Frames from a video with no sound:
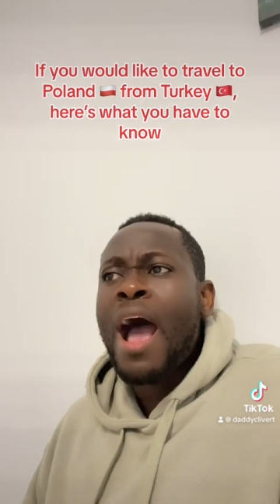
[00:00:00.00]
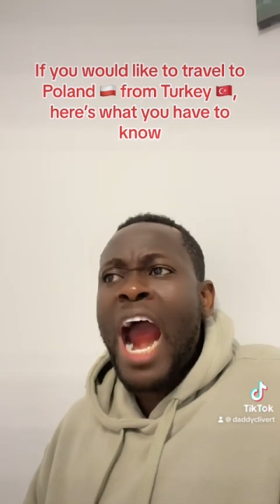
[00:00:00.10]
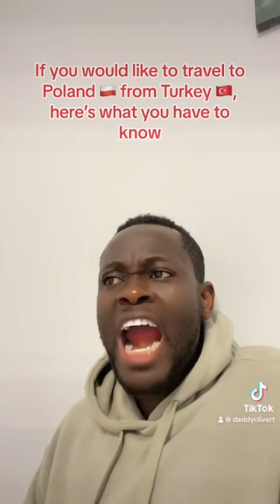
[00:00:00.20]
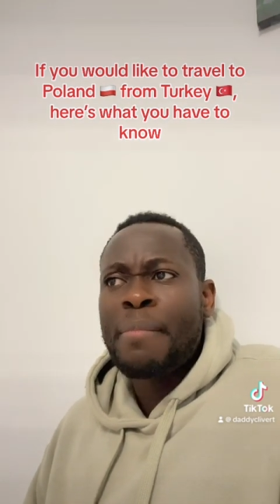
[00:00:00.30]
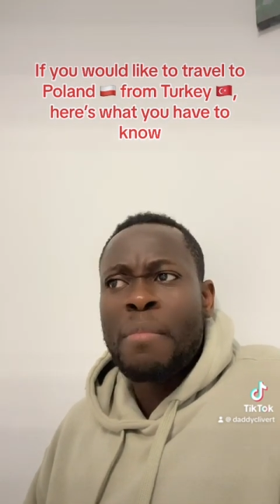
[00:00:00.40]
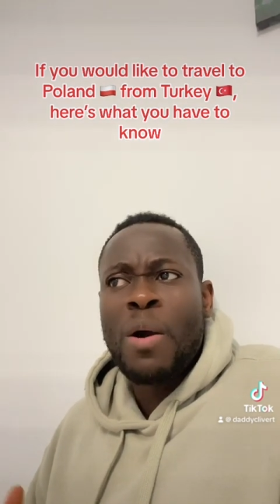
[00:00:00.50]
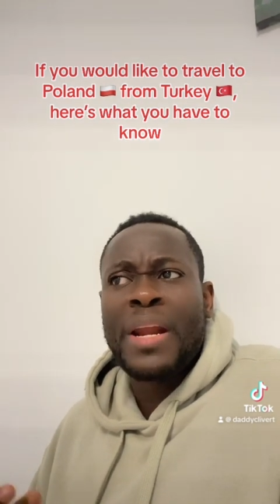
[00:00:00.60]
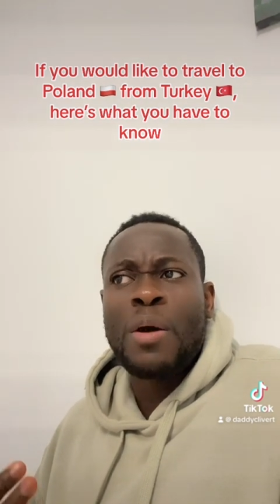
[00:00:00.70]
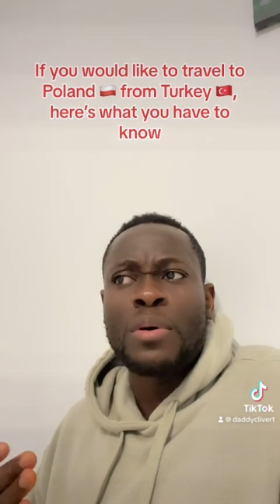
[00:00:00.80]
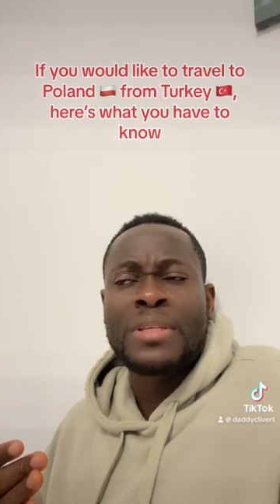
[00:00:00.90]
I remember
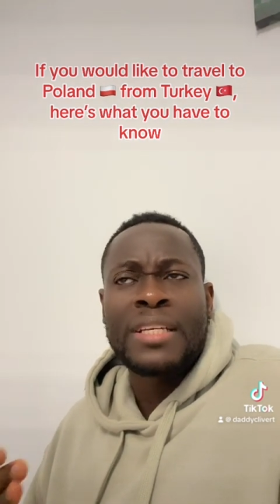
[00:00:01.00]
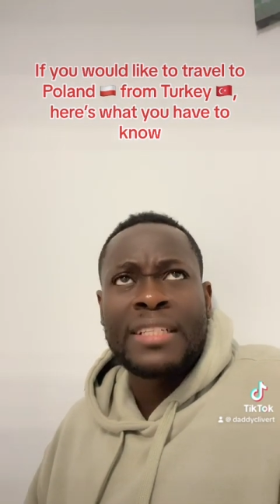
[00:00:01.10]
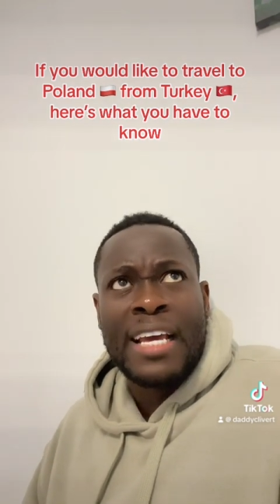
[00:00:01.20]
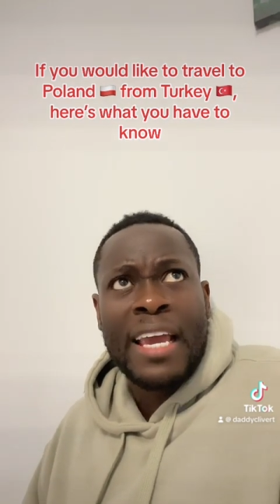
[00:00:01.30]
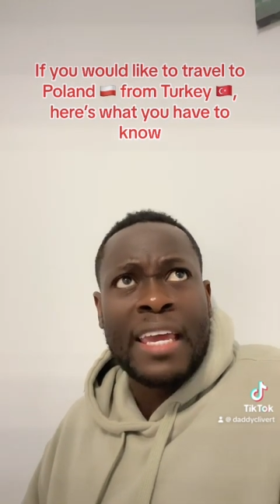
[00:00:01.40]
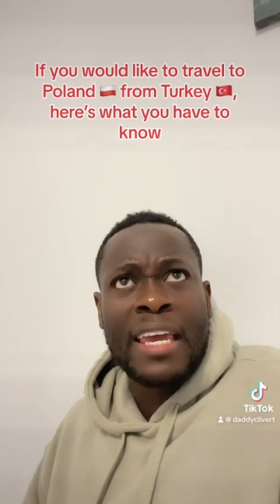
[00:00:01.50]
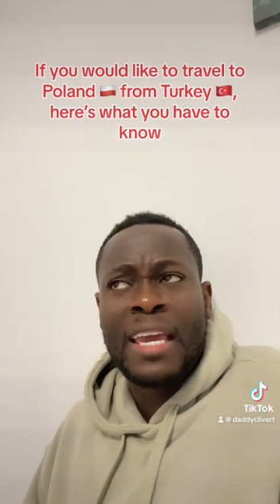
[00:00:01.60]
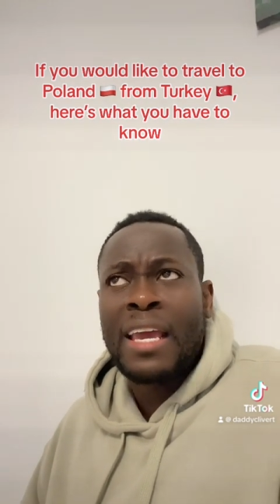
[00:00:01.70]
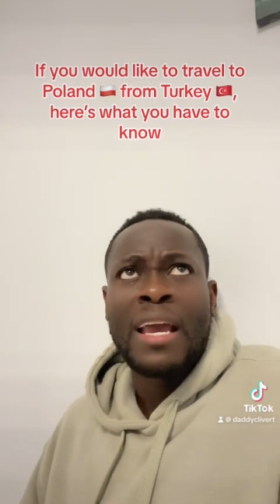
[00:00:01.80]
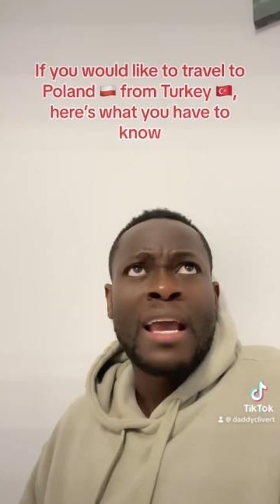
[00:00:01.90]
when I was in
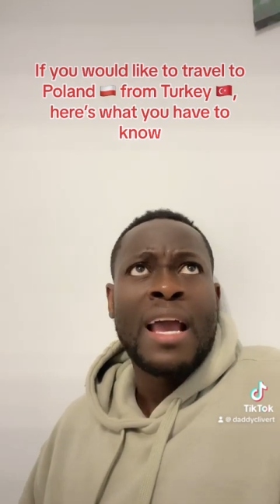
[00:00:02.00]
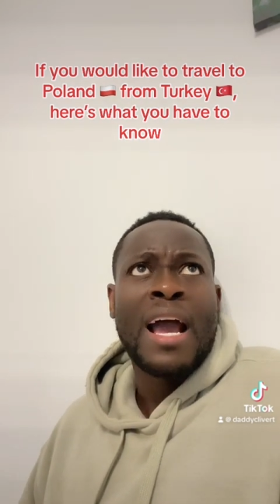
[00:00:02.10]
Turkey,